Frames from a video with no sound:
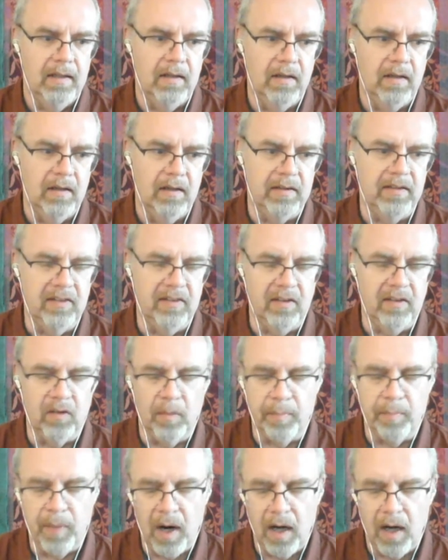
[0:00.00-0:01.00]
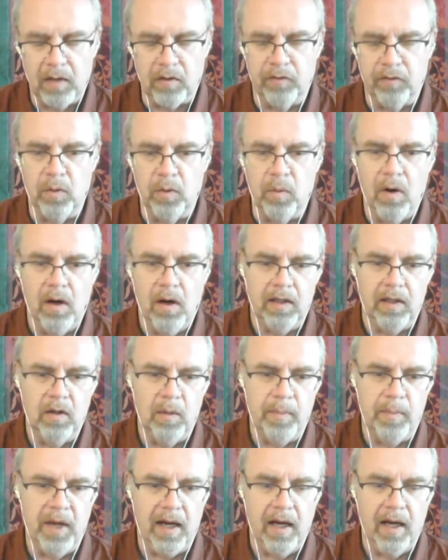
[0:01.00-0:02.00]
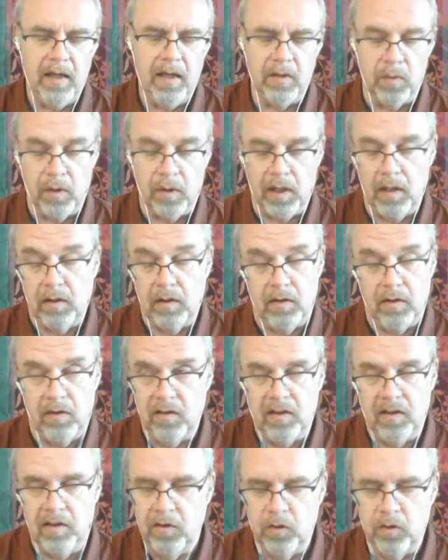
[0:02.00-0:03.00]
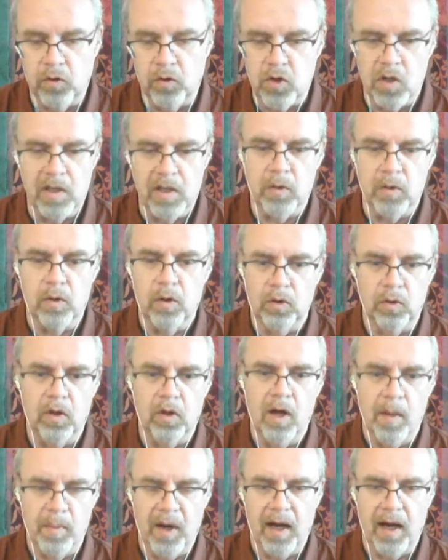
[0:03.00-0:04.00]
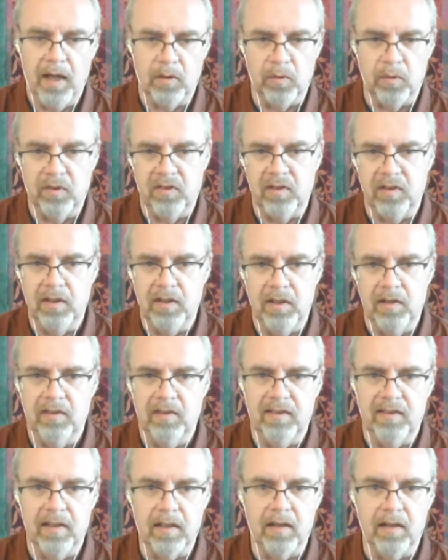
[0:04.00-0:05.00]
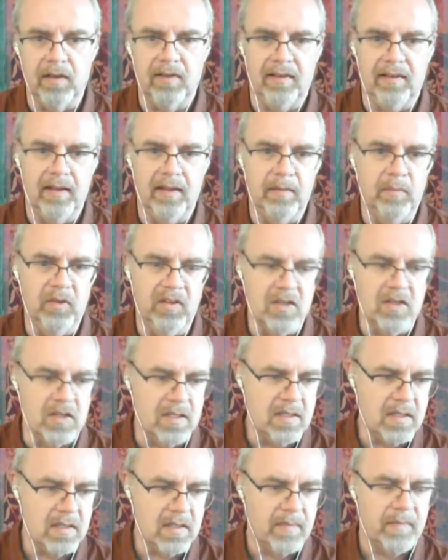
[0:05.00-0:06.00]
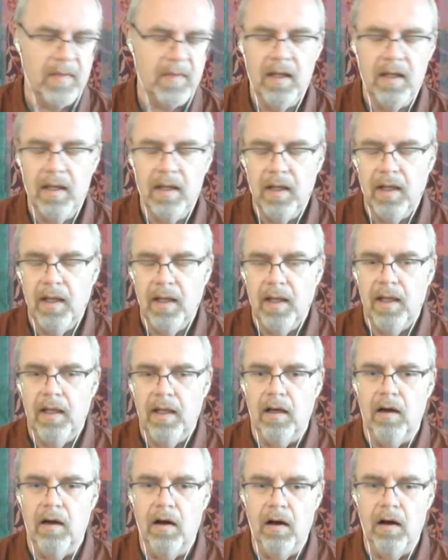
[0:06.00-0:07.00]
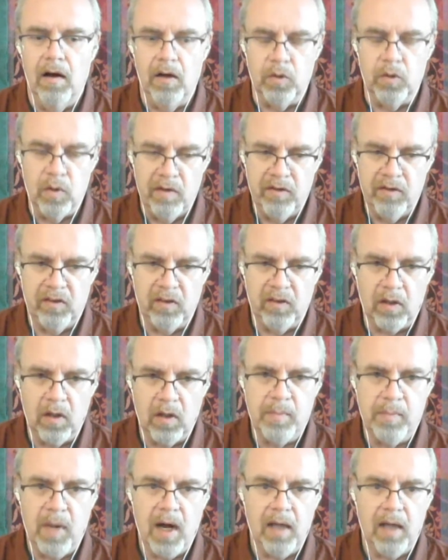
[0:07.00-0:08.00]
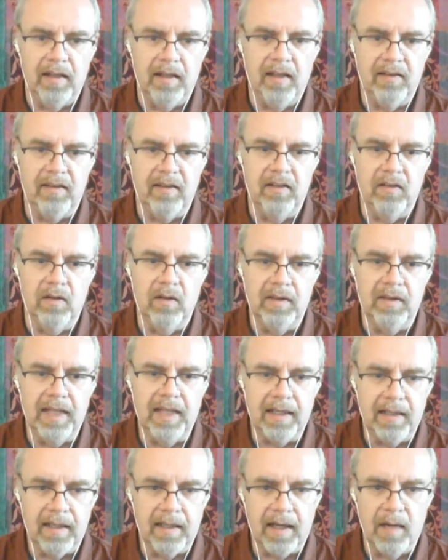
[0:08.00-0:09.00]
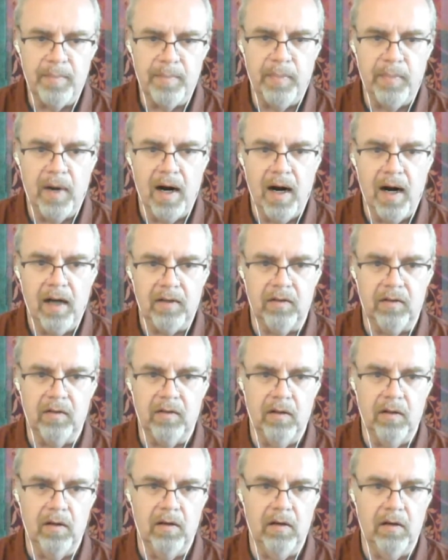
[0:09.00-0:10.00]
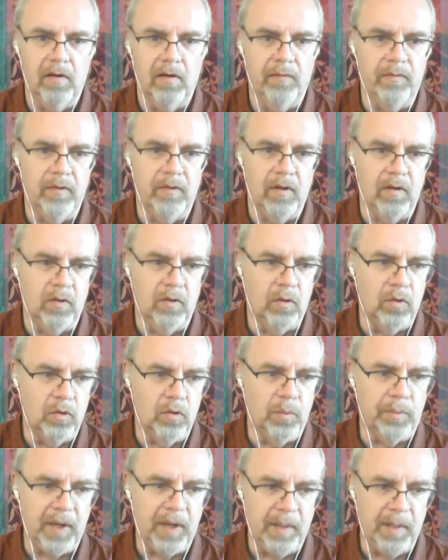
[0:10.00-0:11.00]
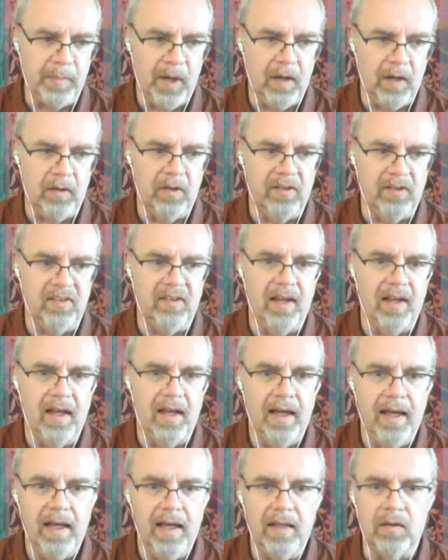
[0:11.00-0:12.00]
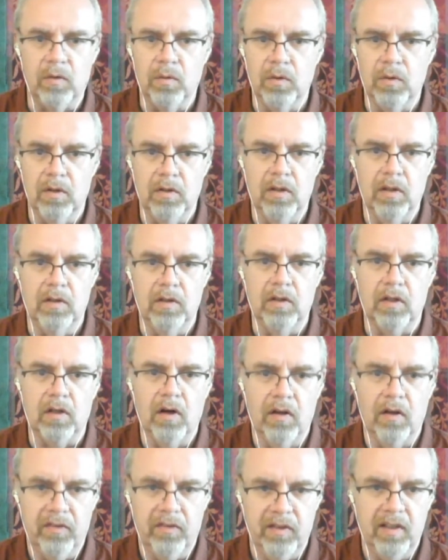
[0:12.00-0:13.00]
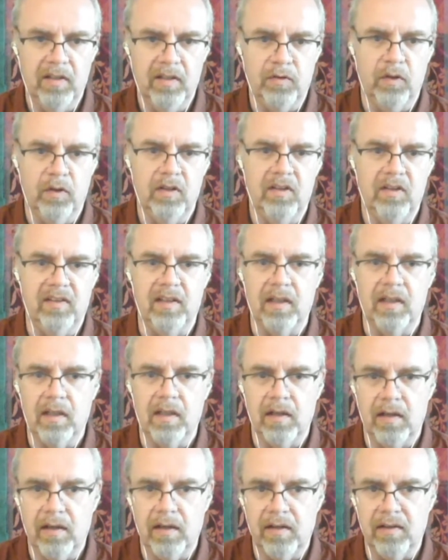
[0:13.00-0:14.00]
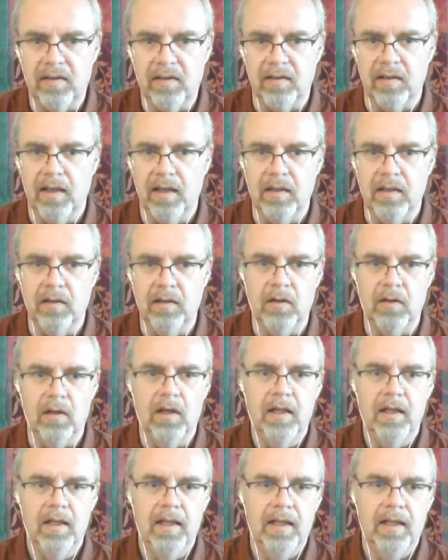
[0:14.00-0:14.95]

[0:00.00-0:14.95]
uh, this is a part of the work in opera. You can usually you go to the opera to see uh, singers and musicians. Uh, you have a second part that is the technical part uh, to to prepare the scene, to the, the clothes for the singers, and uh,